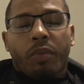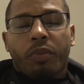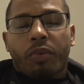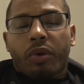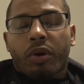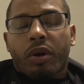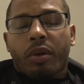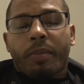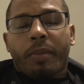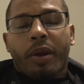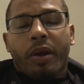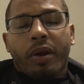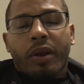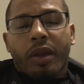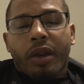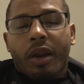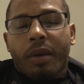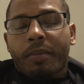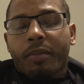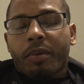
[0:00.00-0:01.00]
We're an
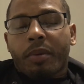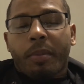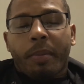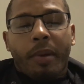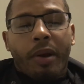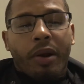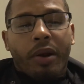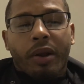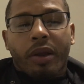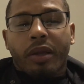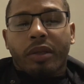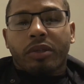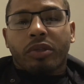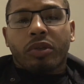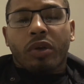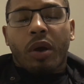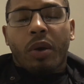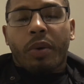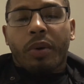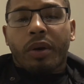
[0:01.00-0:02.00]
American. I'm an American,
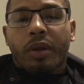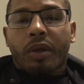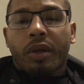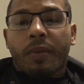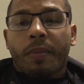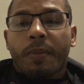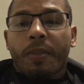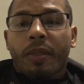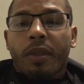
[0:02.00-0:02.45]
so I want to